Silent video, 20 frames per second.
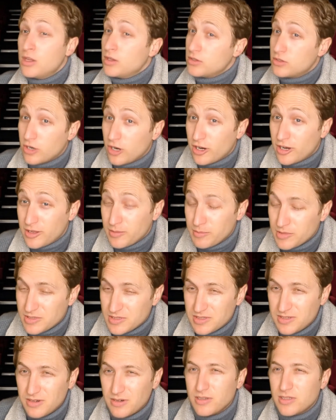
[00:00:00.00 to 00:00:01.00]
dark and
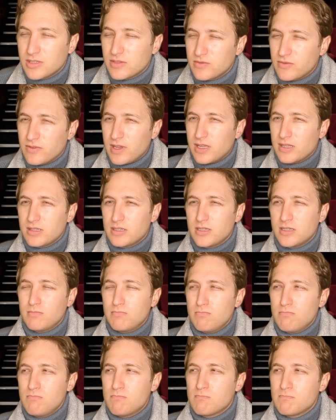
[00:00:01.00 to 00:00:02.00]
mysterious Phantom?